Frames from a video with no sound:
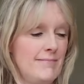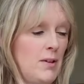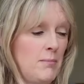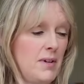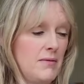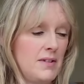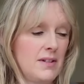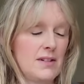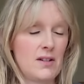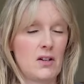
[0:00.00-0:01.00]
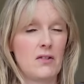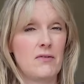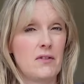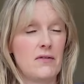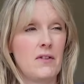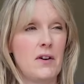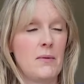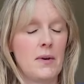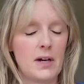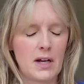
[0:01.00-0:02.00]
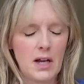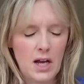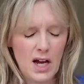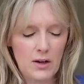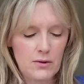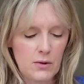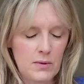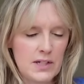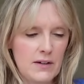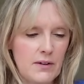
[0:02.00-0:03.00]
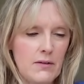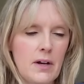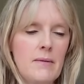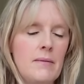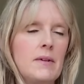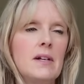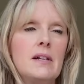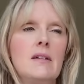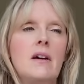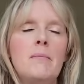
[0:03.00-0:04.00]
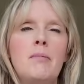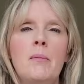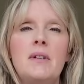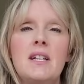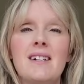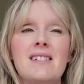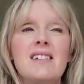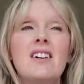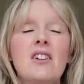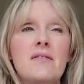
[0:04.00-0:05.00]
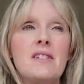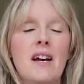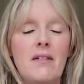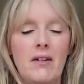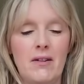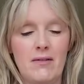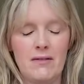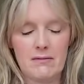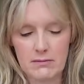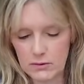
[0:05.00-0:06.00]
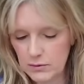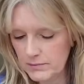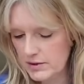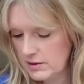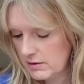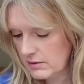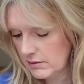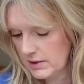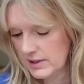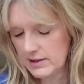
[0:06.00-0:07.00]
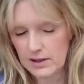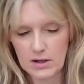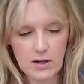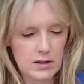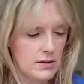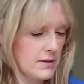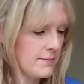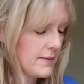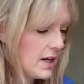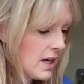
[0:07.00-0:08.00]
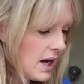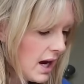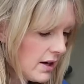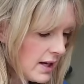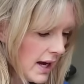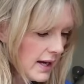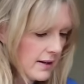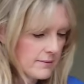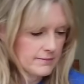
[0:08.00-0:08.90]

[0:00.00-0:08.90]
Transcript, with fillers: I'm a bit of a sucker for a firework. I thought we'd have our own, like, Bobby Dazzler of a tarot. Oops. Oh, there's the cards. Okay.